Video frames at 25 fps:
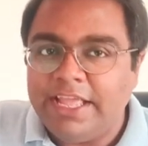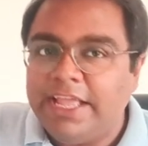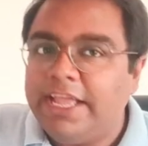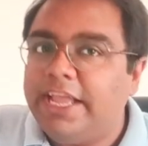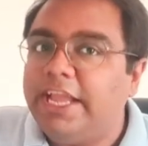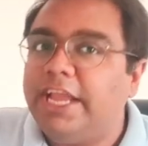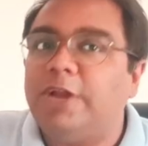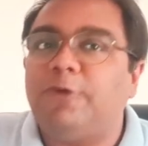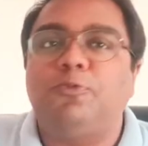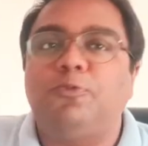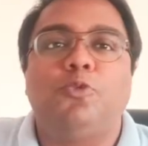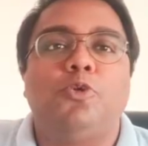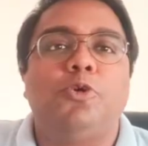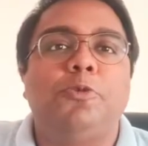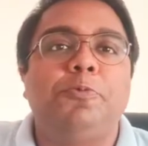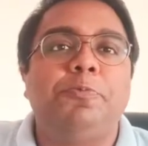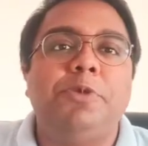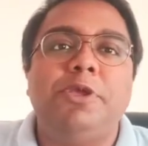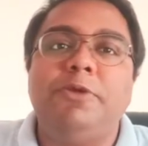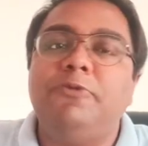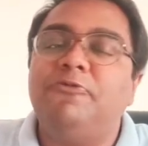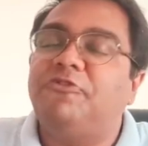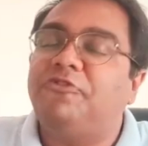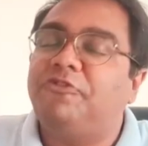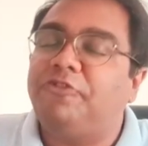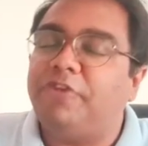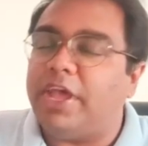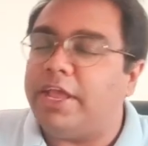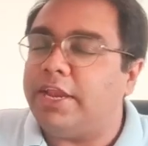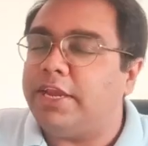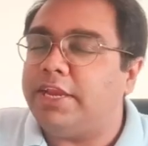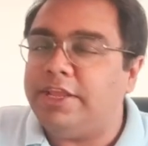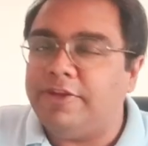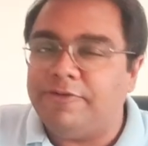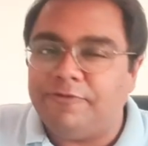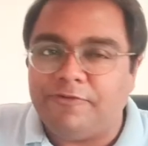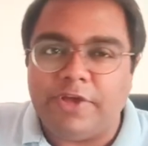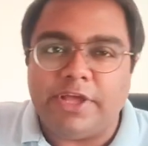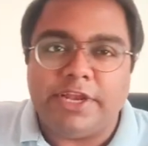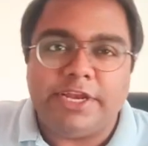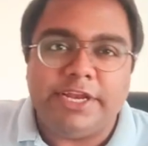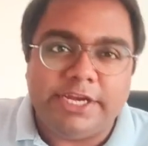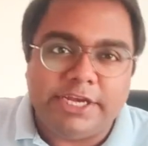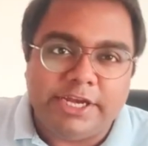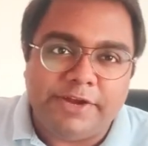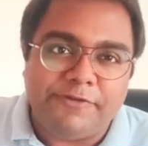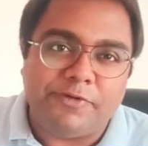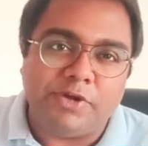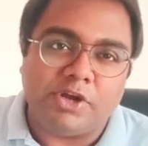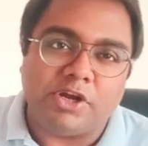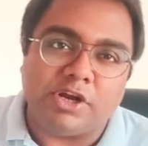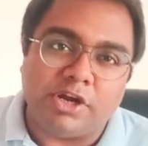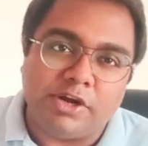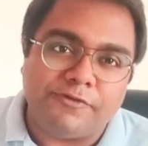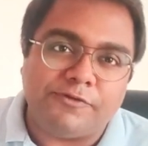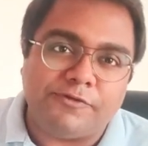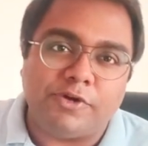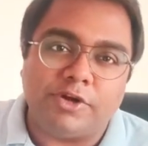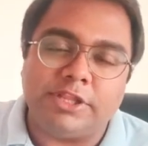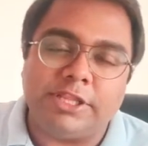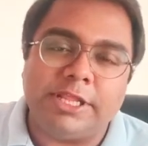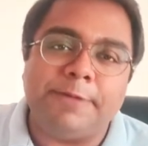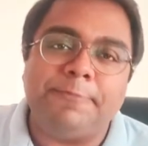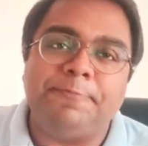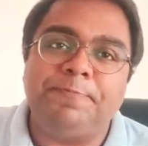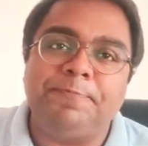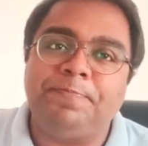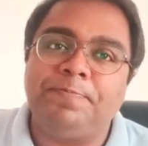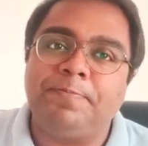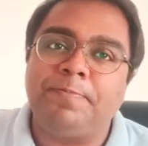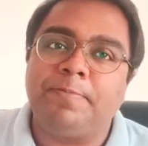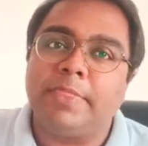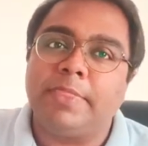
it would be very, very difficult for them